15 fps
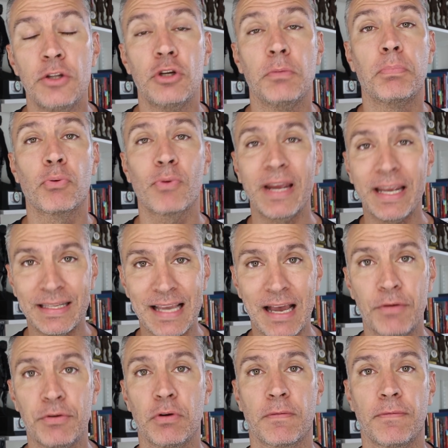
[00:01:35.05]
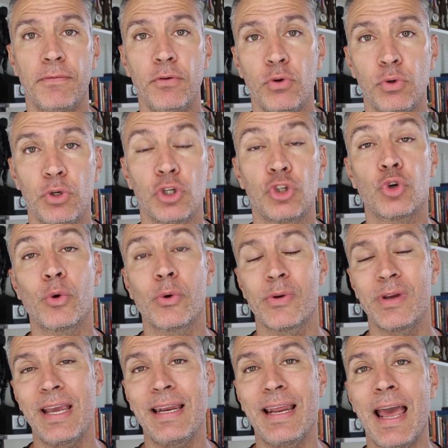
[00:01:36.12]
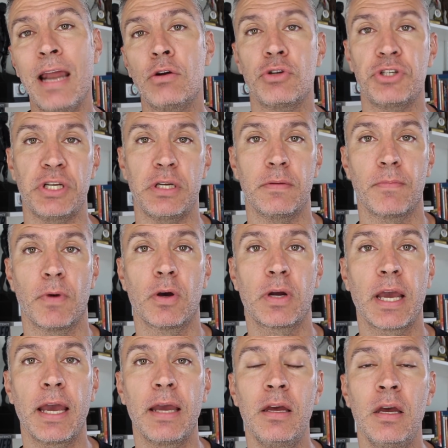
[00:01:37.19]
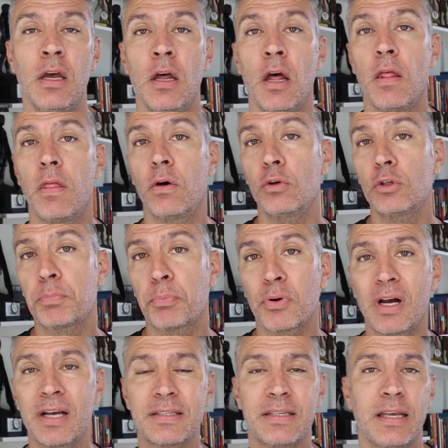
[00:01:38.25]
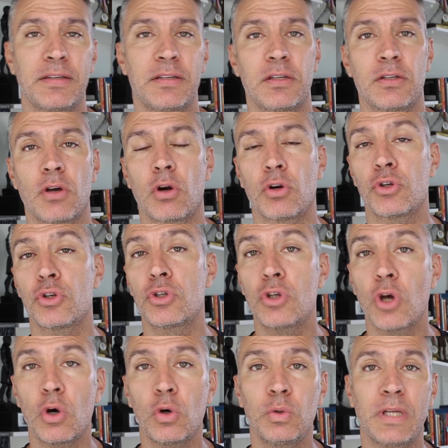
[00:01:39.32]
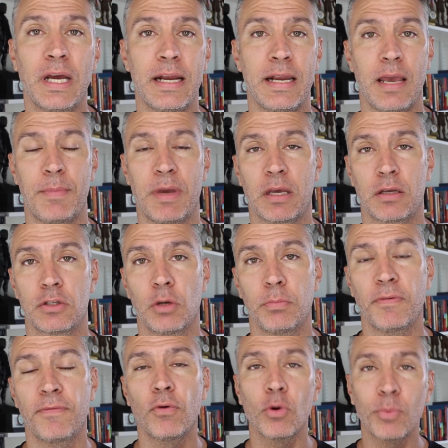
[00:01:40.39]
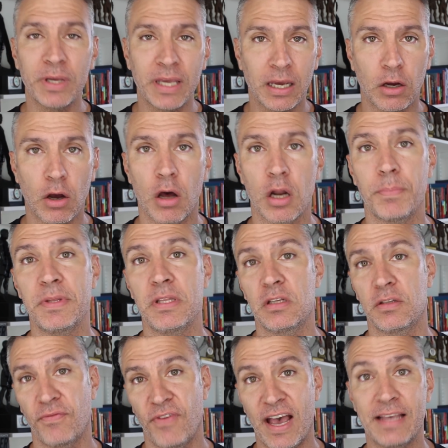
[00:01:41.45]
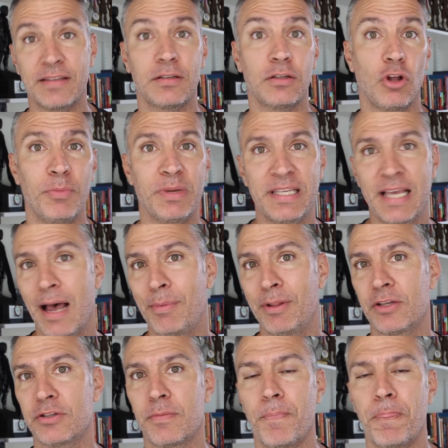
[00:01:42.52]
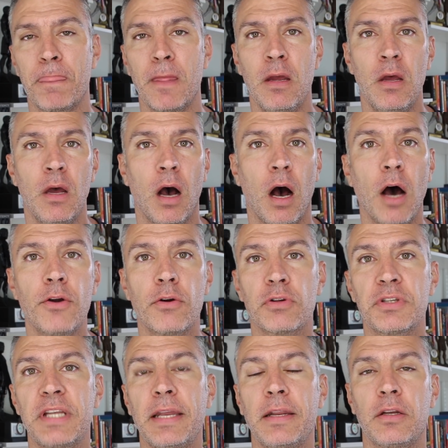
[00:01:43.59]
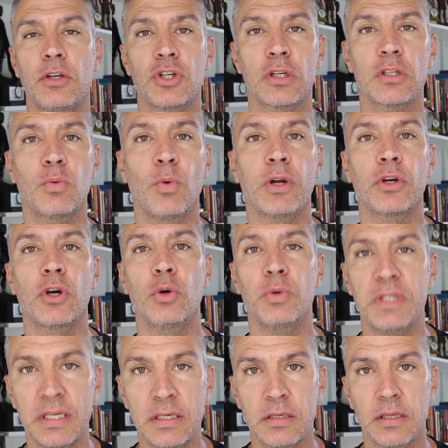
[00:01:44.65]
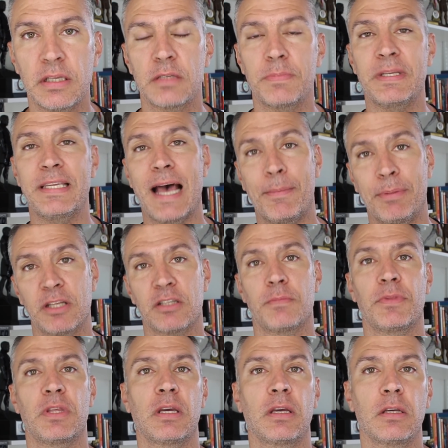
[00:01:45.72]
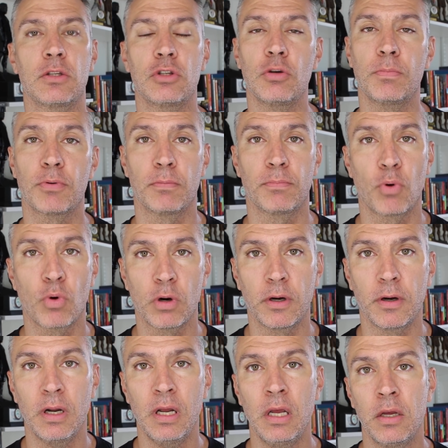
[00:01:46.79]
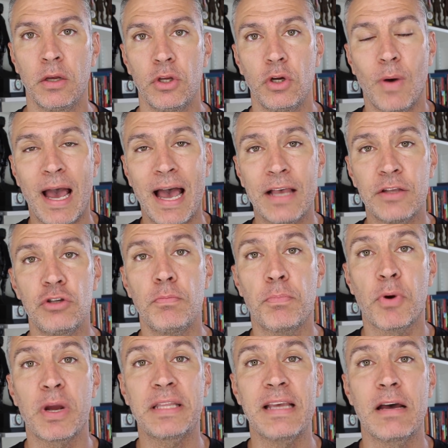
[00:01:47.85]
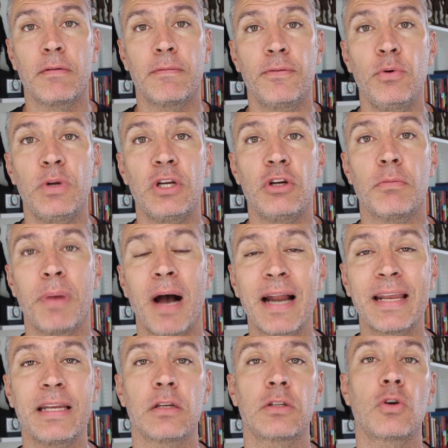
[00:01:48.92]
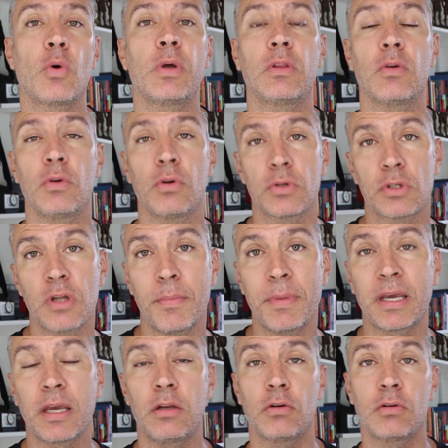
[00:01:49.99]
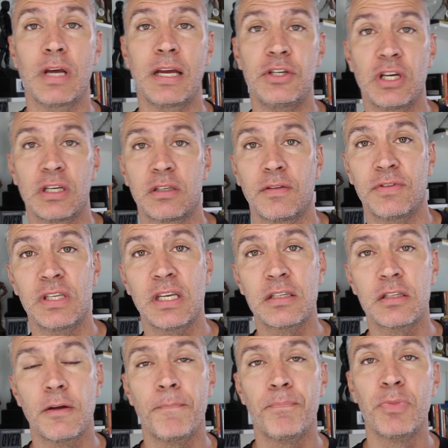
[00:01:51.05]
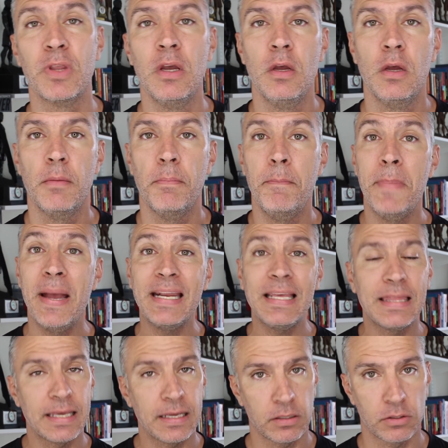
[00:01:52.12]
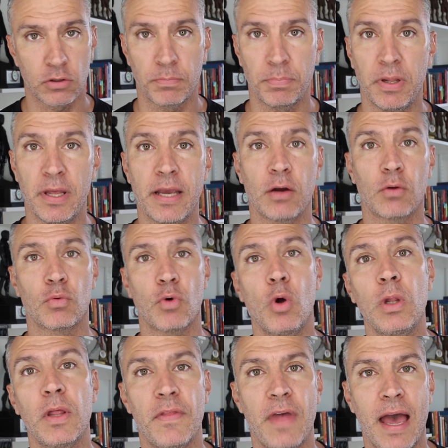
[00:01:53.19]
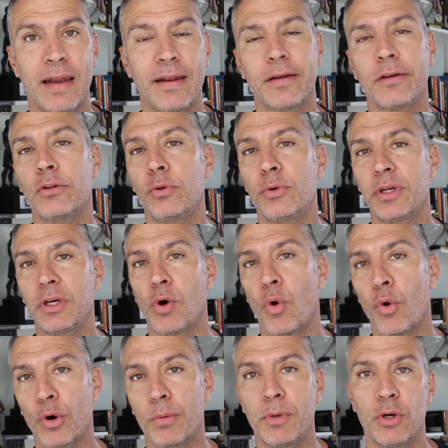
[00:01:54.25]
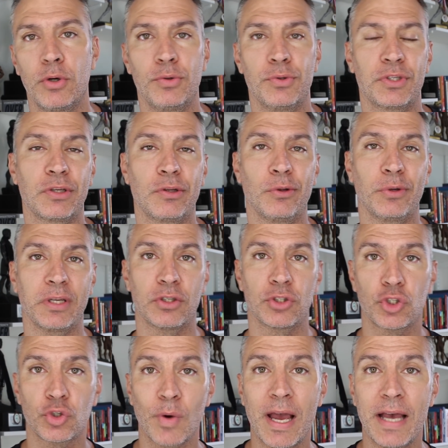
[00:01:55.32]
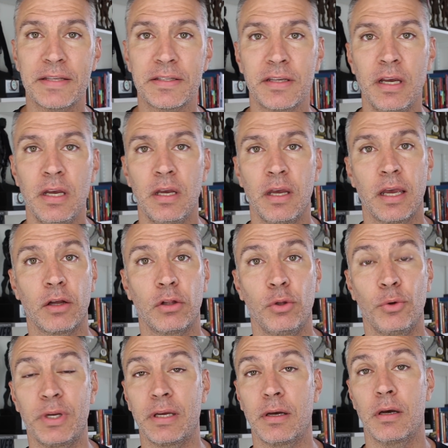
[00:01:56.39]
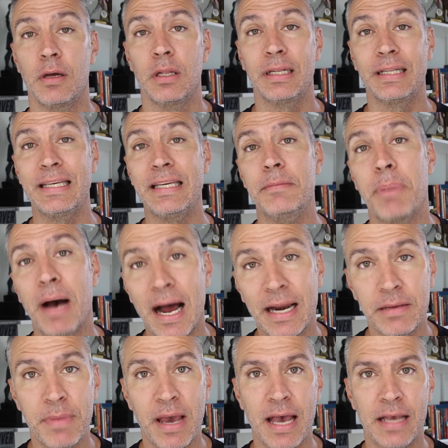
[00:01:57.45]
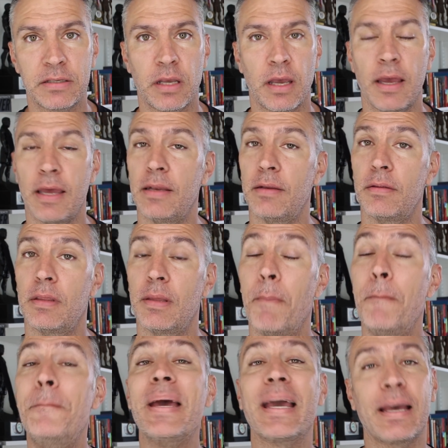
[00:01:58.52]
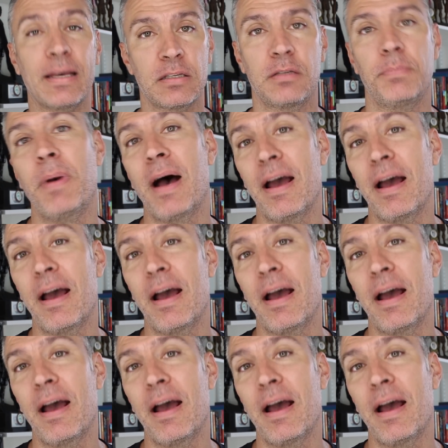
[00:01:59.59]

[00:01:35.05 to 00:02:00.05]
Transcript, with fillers: to break down your food to create energy, okay? Those processes are so dynamic. So before we get caught up in this fast, slow metabolism, Understanding just what goes into this metabolism thing is super important. You know, as you break down food in your body and it's going through your stomach and your digestive system, many things are playing a role in that, including hormones, including stress, including lean body mass, and the biggest